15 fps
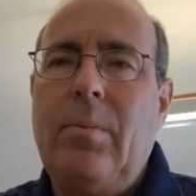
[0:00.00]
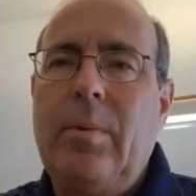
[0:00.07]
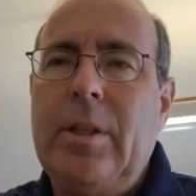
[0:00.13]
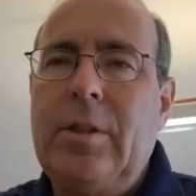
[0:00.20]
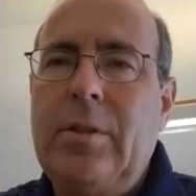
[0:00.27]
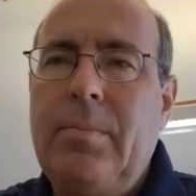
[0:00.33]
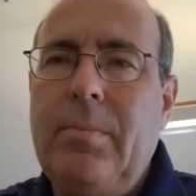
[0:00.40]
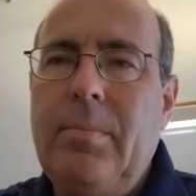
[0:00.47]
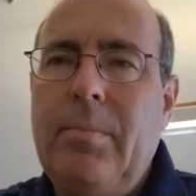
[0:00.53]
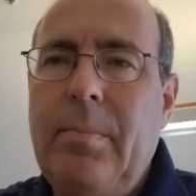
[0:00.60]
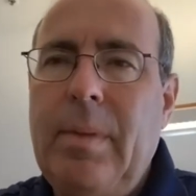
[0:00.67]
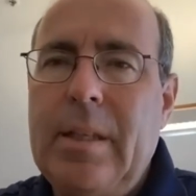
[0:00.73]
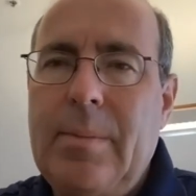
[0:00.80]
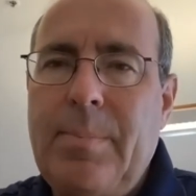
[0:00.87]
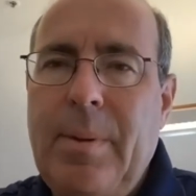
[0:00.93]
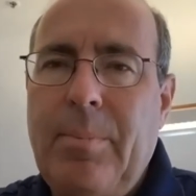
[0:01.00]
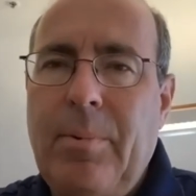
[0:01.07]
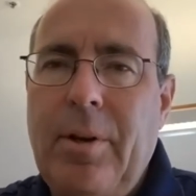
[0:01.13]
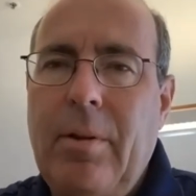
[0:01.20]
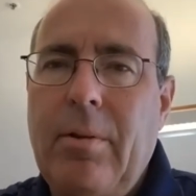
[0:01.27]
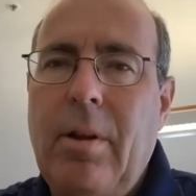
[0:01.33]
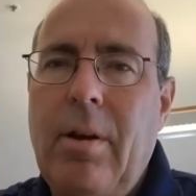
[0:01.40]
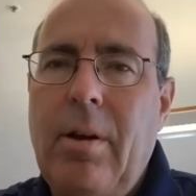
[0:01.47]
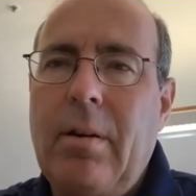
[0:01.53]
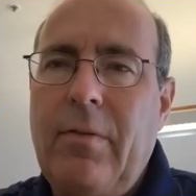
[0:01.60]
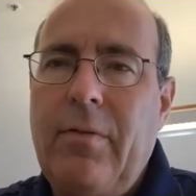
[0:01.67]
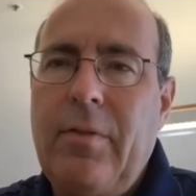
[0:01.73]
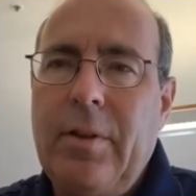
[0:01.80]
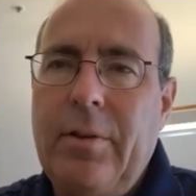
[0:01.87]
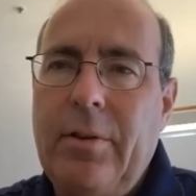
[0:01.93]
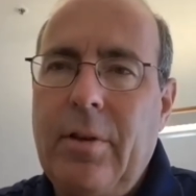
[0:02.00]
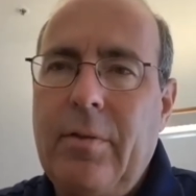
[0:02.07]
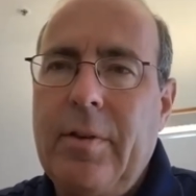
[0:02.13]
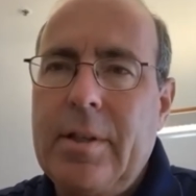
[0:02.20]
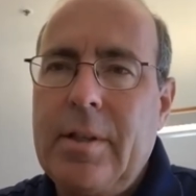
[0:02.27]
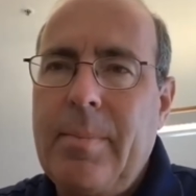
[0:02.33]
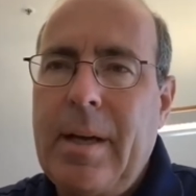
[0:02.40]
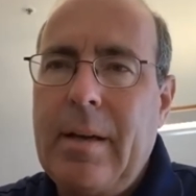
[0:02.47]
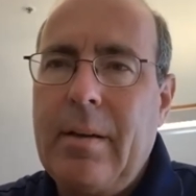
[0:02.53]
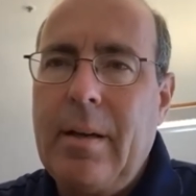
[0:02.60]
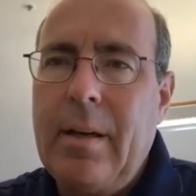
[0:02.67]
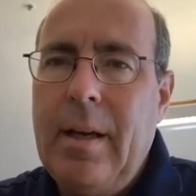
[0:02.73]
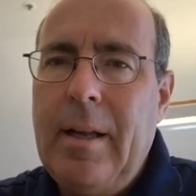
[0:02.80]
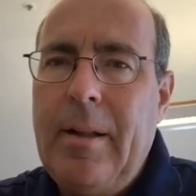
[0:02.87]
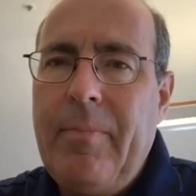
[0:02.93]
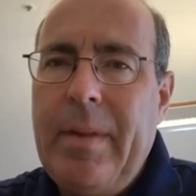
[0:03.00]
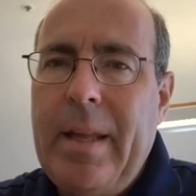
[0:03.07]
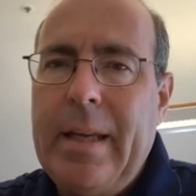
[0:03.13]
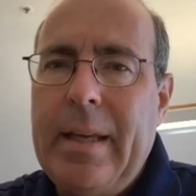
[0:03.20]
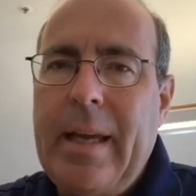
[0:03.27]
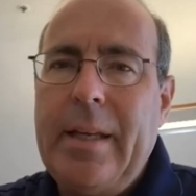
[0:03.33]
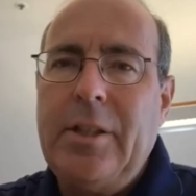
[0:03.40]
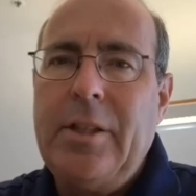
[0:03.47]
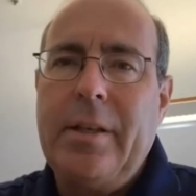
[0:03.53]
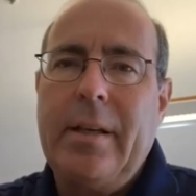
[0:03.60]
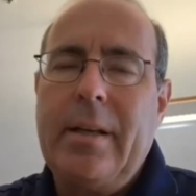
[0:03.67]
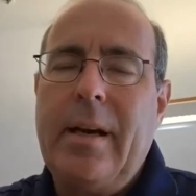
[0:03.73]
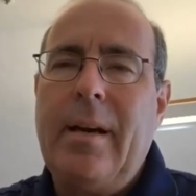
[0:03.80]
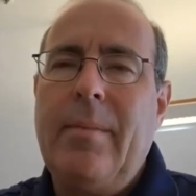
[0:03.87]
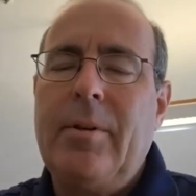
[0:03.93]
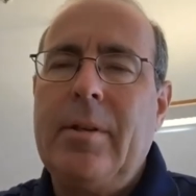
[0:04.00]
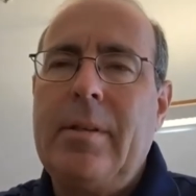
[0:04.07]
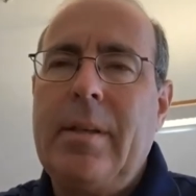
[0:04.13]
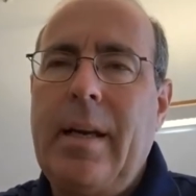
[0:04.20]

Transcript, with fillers: which means people no longer feel nervous about engaging in commerce.